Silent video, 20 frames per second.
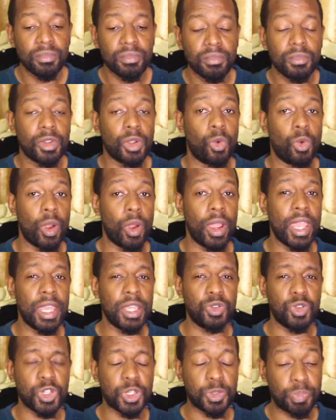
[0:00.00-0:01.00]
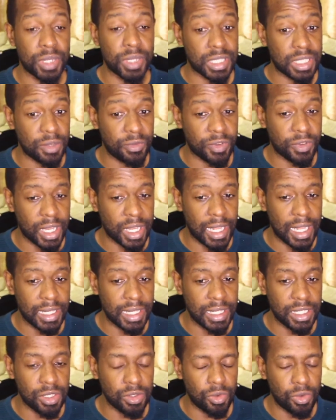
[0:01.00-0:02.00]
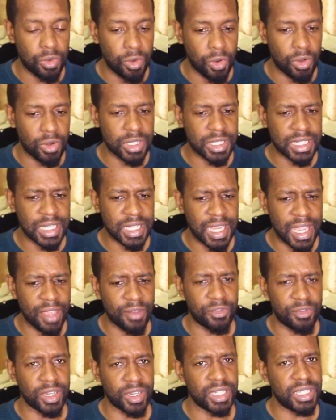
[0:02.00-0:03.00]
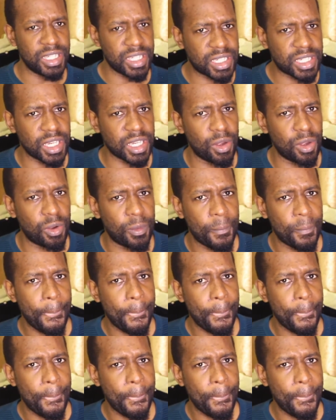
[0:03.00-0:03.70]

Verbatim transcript: where you specifically note every detail.